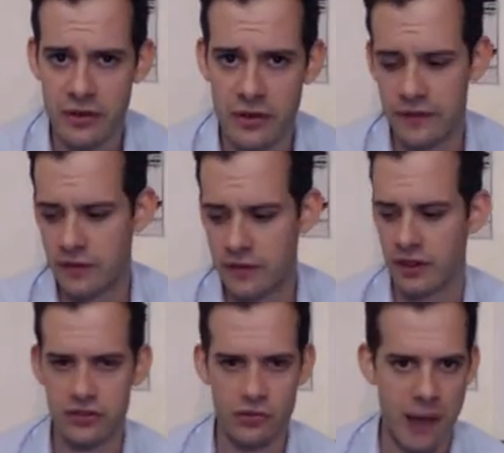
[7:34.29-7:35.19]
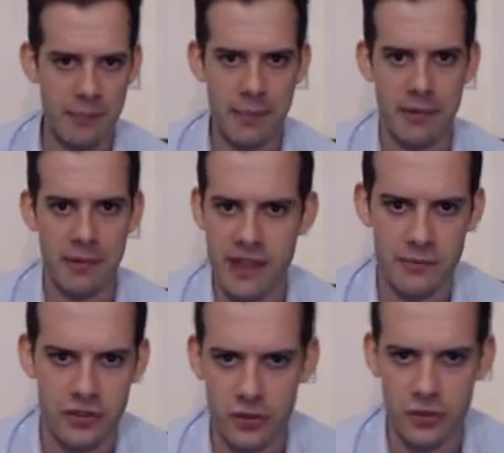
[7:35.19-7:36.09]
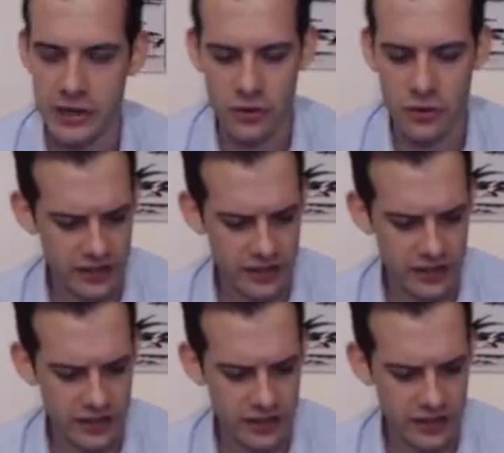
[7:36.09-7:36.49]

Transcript: You know, there's like scrap paper for them to uh, use.